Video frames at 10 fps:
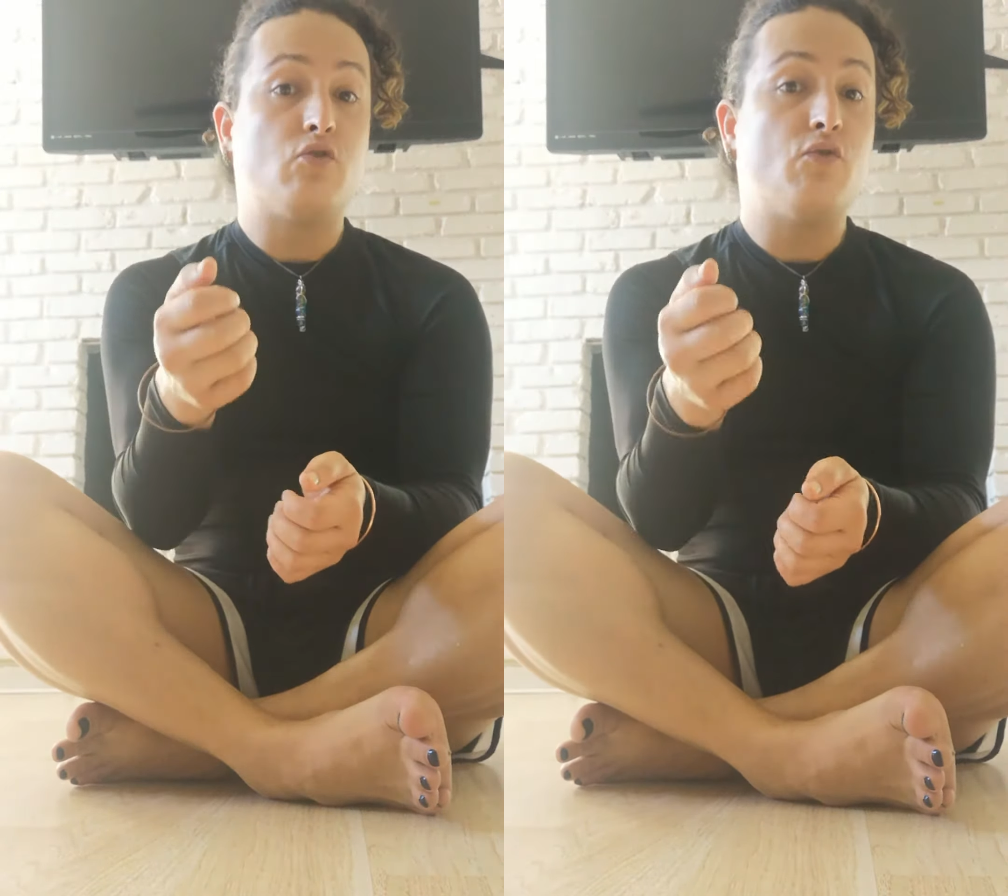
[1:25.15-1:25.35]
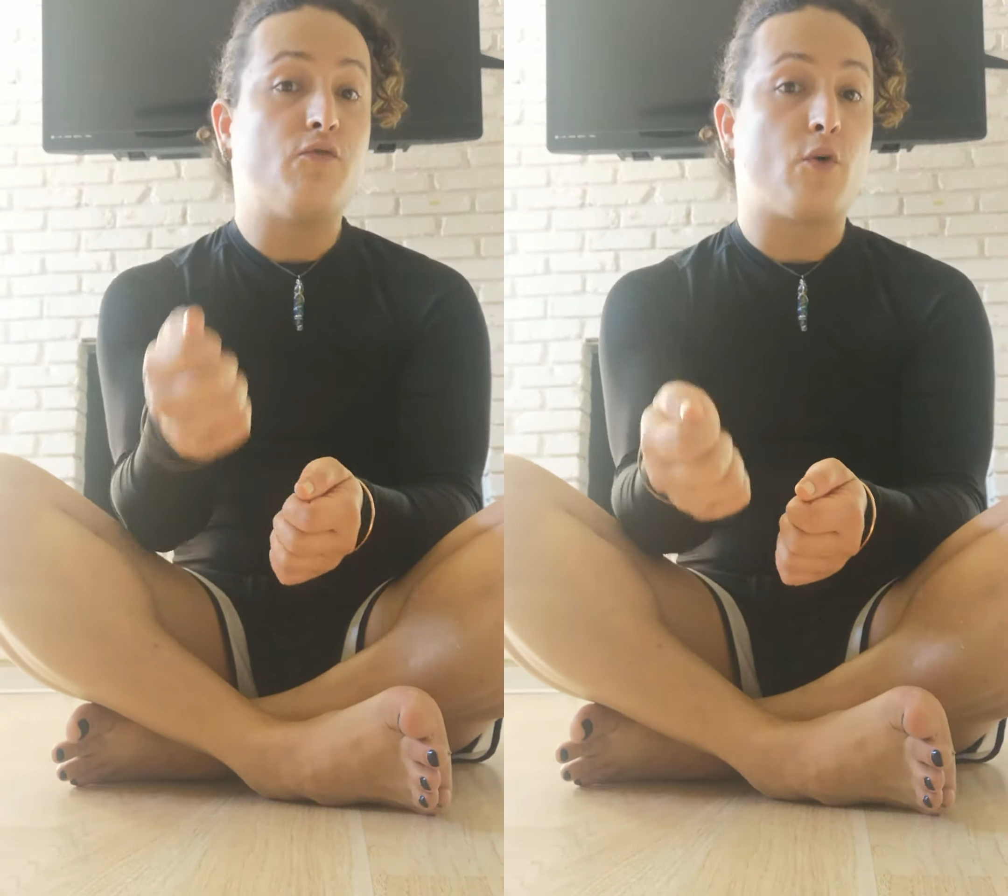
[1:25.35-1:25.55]

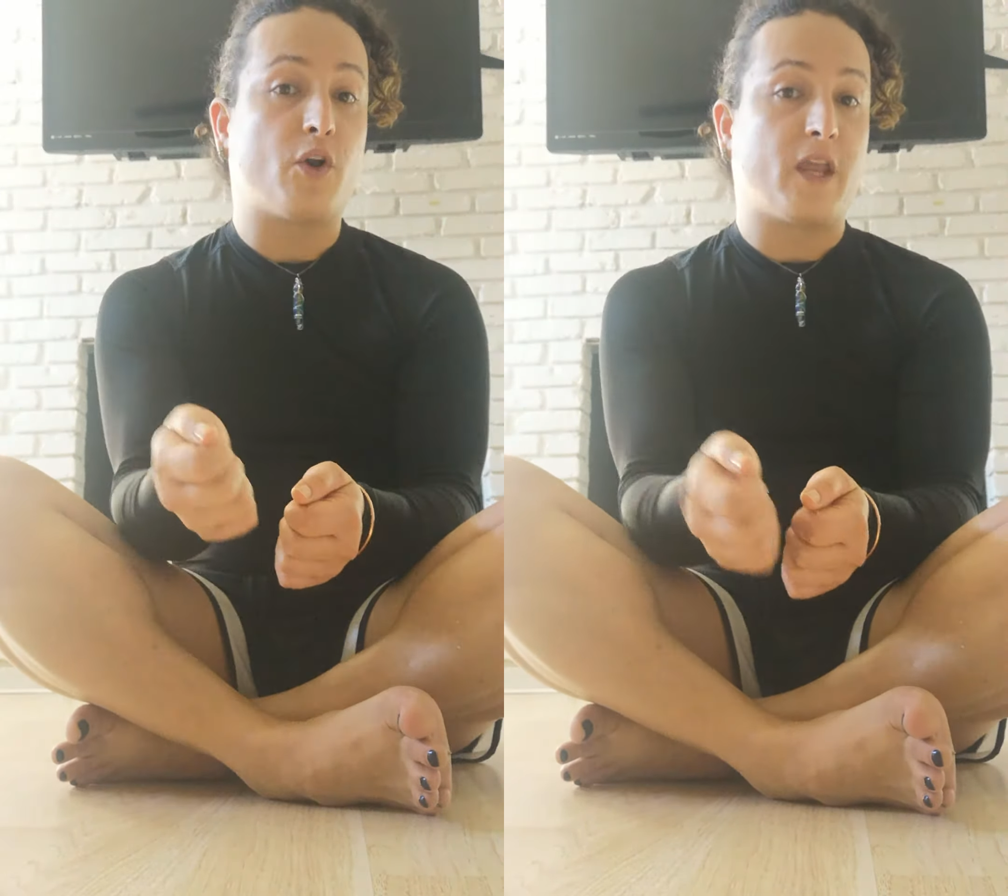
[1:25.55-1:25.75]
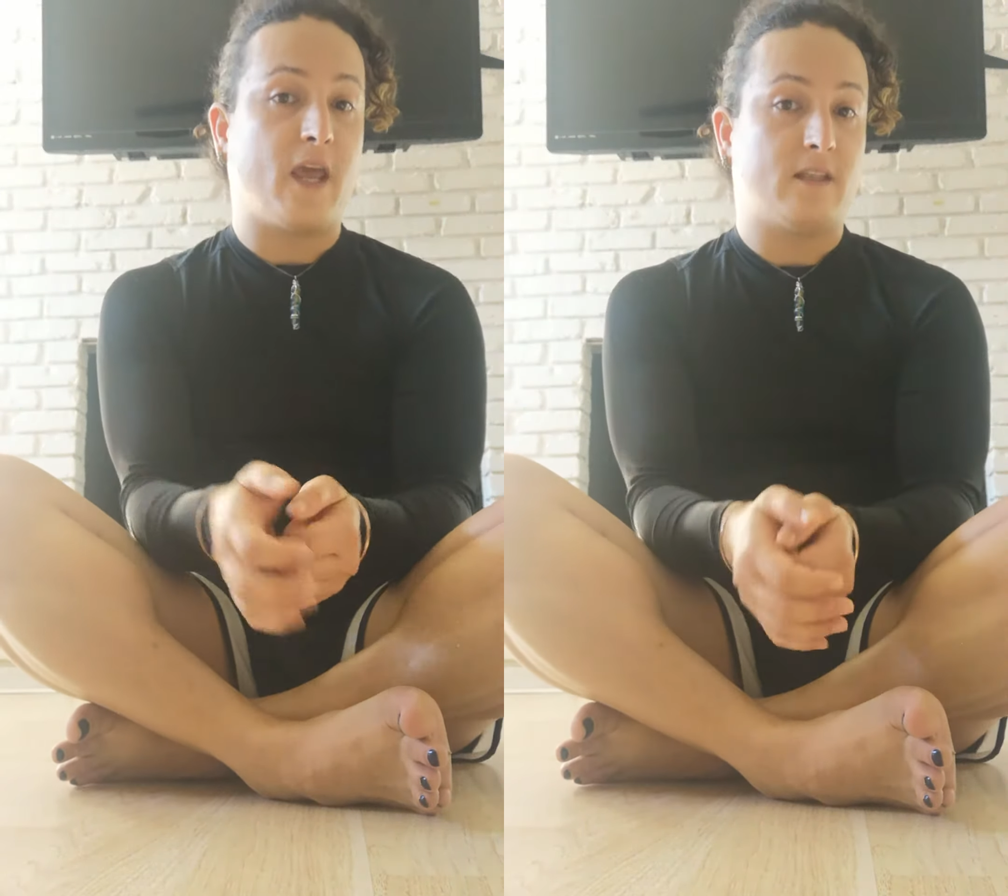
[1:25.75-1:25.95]
to
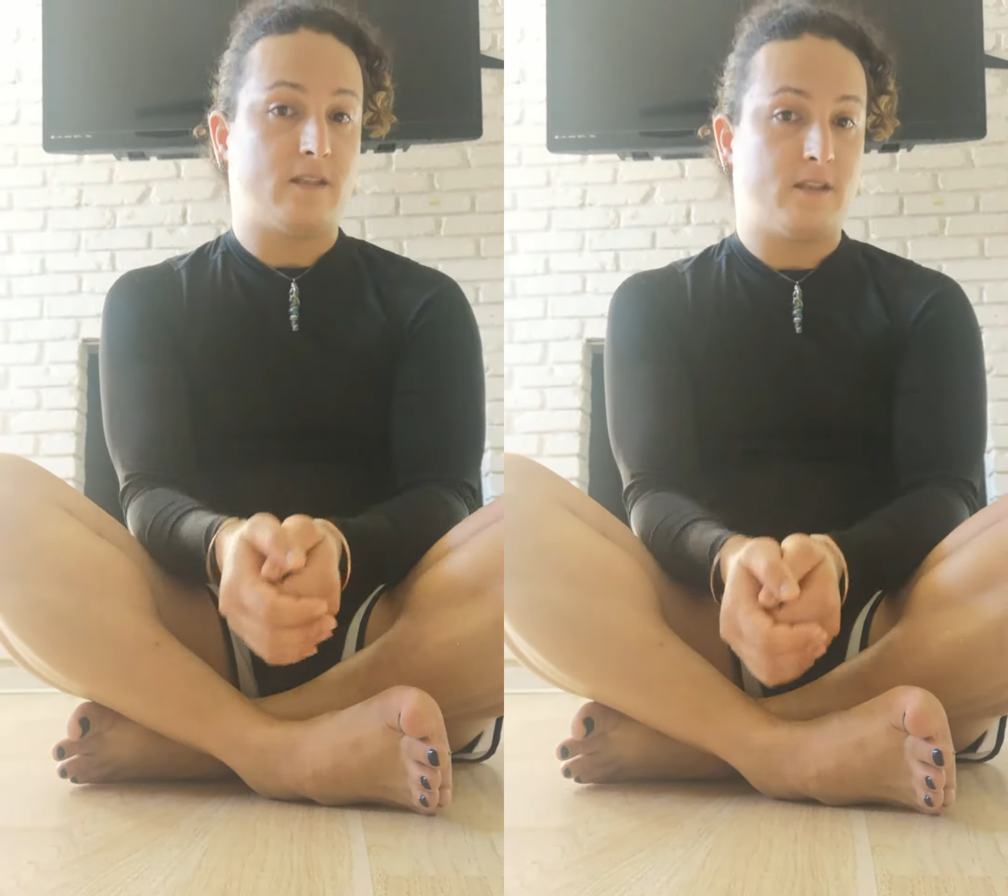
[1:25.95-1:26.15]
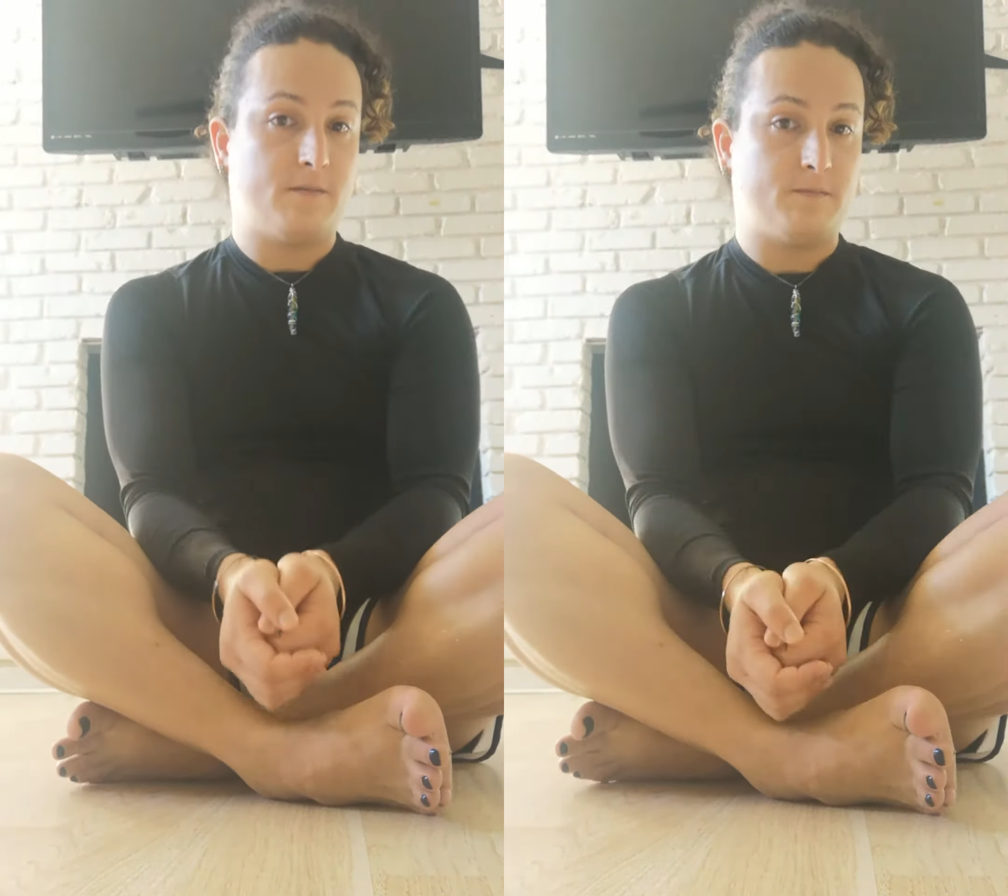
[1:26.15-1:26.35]
forget.